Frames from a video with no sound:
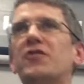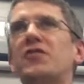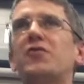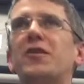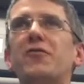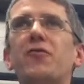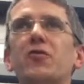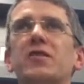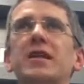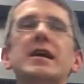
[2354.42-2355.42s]
verses 3 to
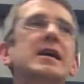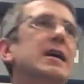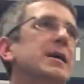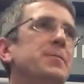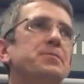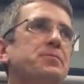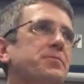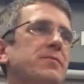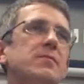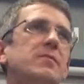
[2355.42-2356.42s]
14.
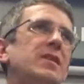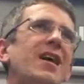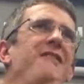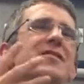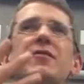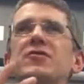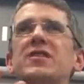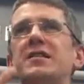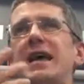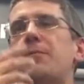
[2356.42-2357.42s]
I've never
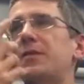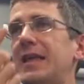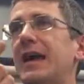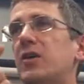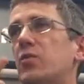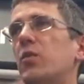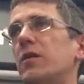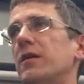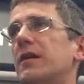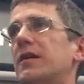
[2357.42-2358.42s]
done that, but that could
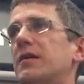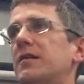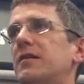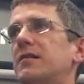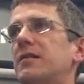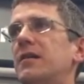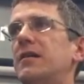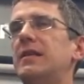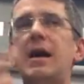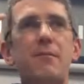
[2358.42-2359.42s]
work.
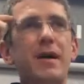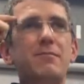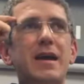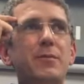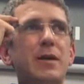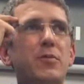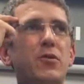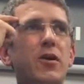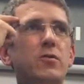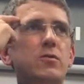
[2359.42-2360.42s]
That might make
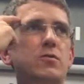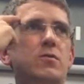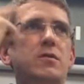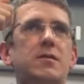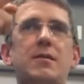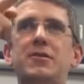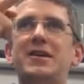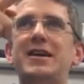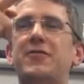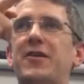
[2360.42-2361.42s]
people go, ooh, I'm
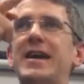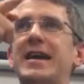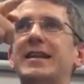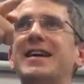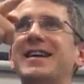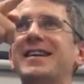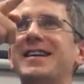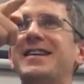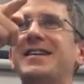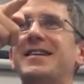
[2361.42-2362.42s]
looking for in.
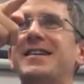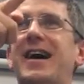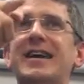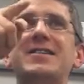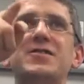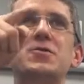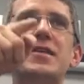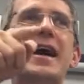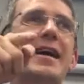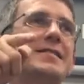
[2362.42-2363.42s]
I can do
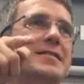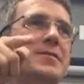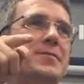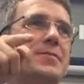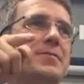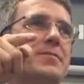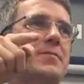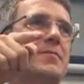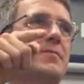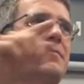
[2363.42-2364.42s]
that.
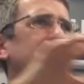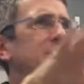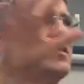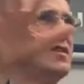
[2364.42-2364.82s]
You